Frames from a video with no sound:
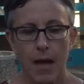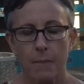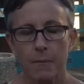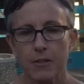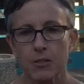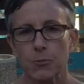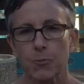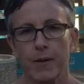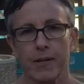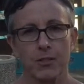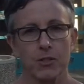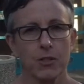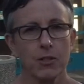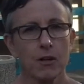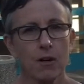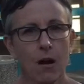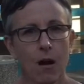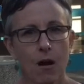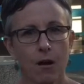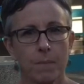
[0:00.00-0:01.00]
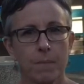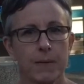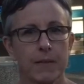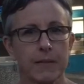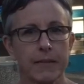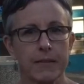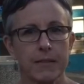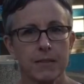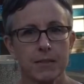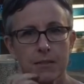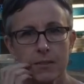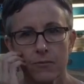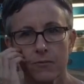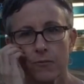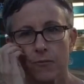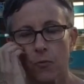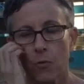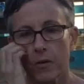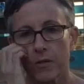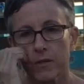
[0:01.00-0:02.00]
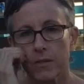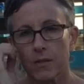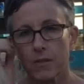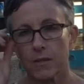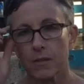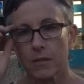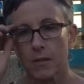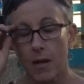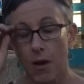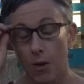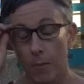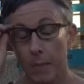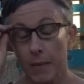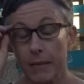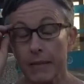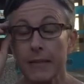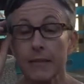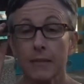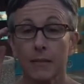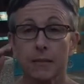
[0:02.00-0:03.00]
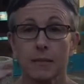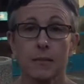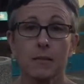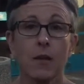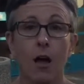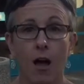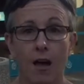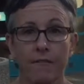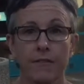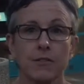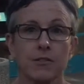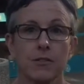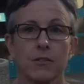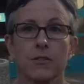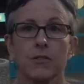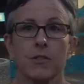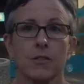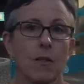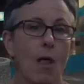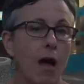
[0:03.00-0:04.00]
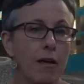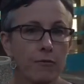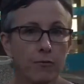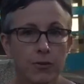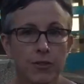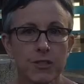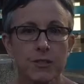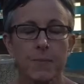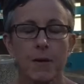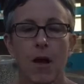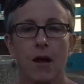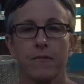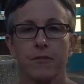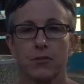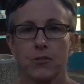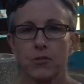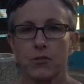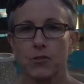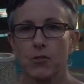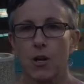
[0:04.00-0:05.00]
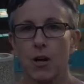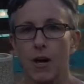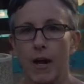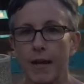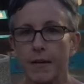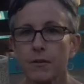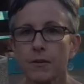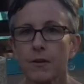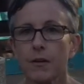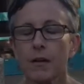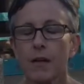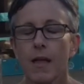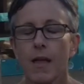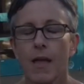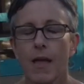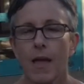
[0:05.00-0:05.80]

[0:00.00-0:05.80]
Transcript: much pressure our police force, our police officers, our law enforcement officers are under.